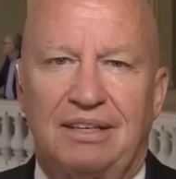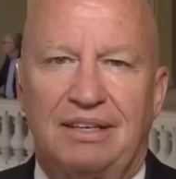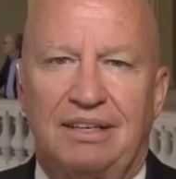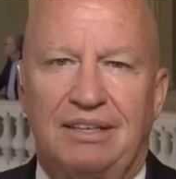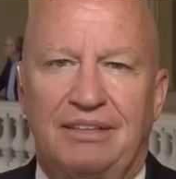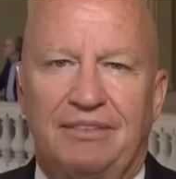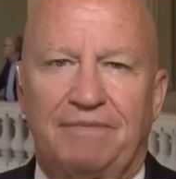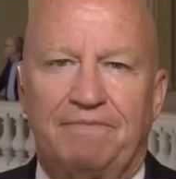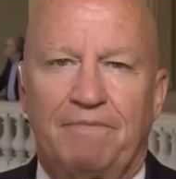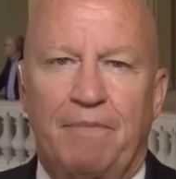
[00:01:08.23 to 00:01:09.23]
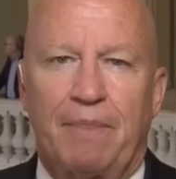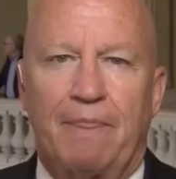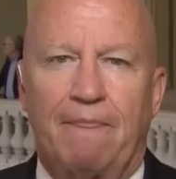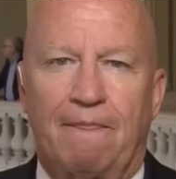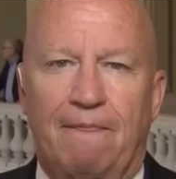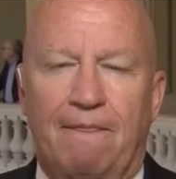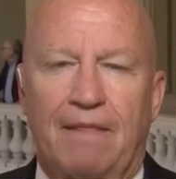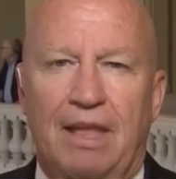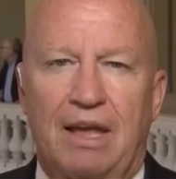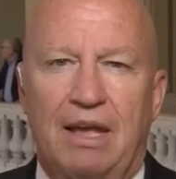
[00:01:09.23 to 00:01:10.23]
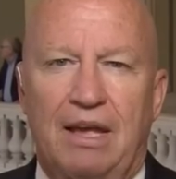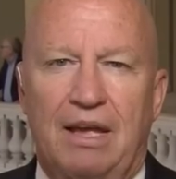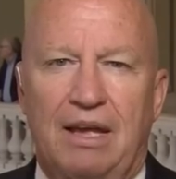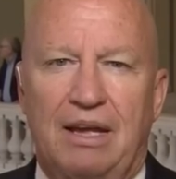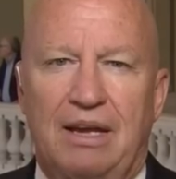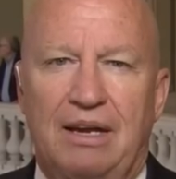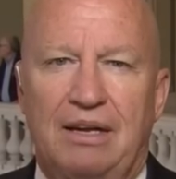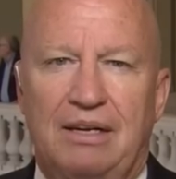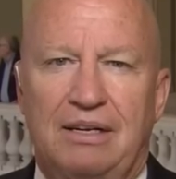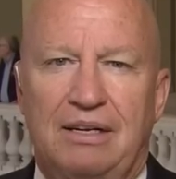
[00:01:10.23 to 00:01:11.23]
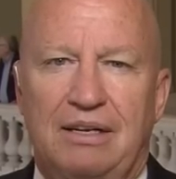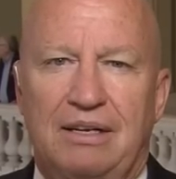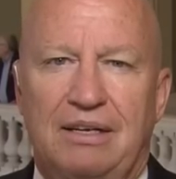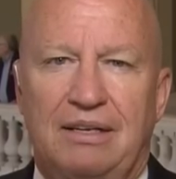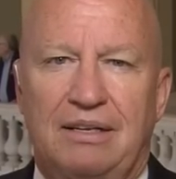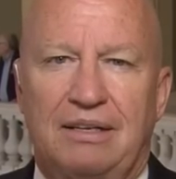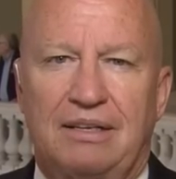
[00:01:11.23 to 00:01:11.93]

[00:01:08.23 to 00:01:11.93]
(silent)